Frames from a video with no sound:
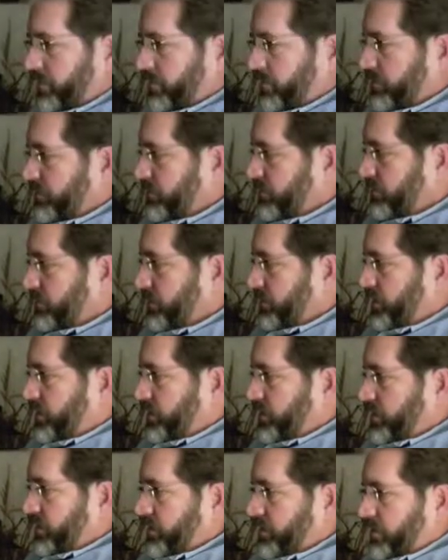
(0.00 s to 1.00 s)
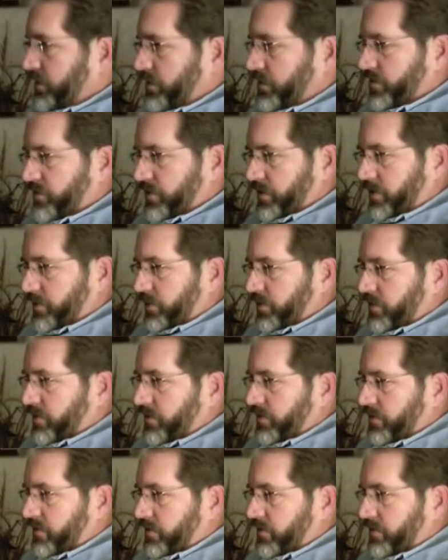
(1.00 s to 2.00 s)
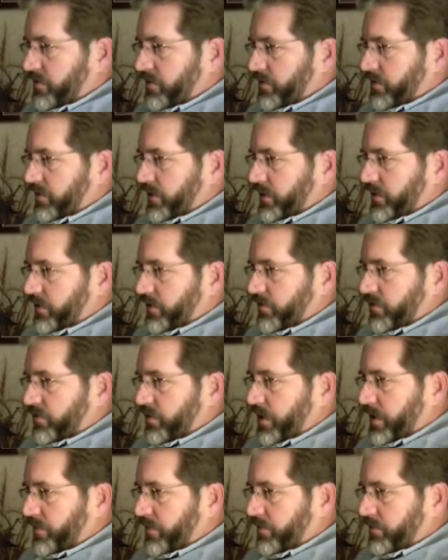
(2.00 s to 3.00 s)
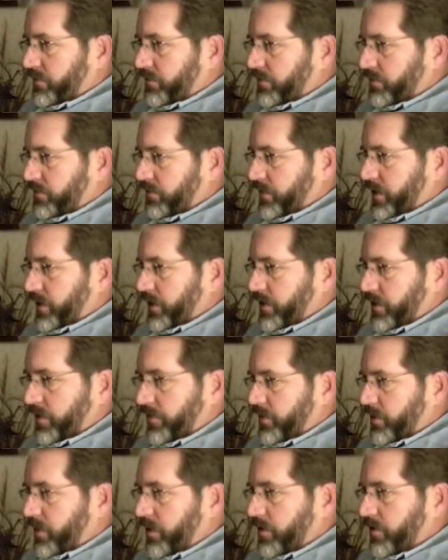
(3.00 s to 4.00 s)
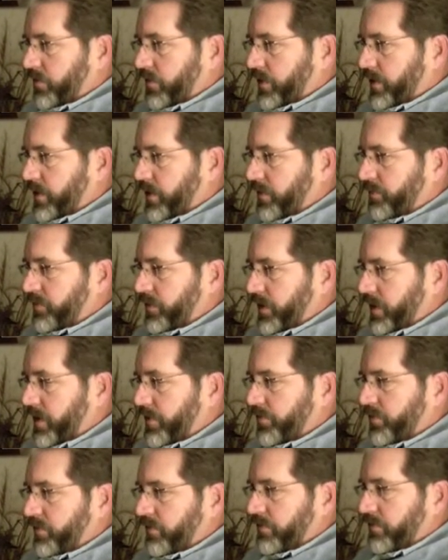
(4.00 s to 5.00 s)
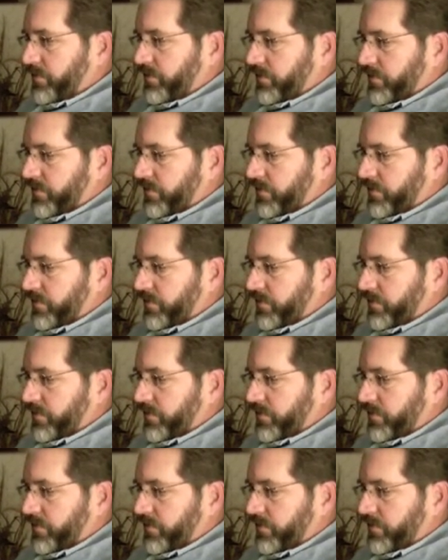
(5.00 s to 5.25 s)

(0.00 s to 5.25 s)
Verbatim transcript: them in December, or they can drop them, carry them all the way up to April.